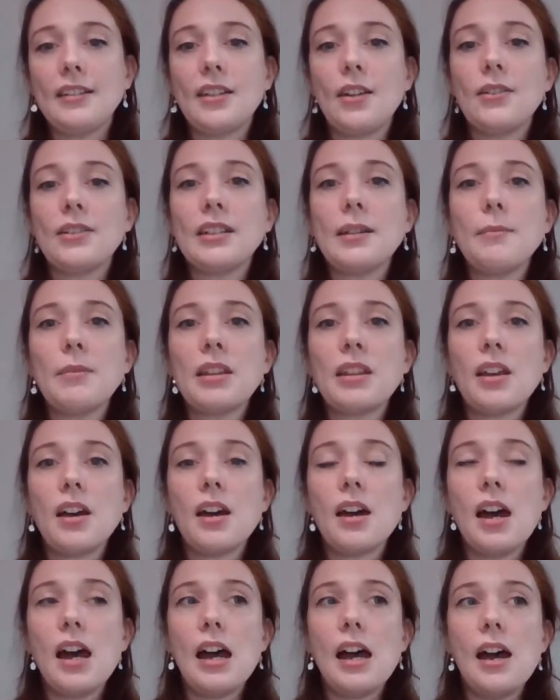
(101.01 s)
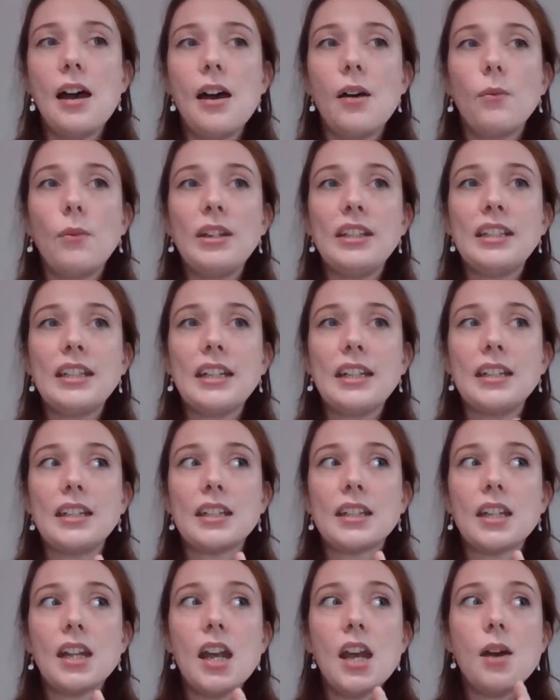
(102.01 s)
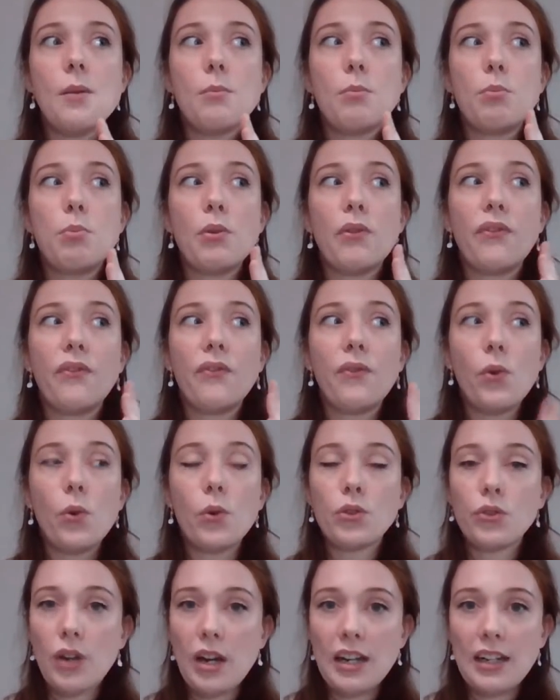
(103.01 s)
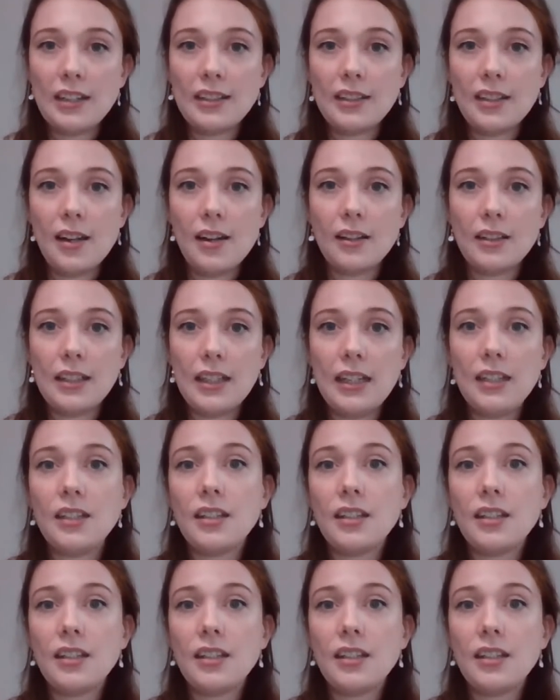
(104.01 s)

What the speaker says: So it's something that we did before training started,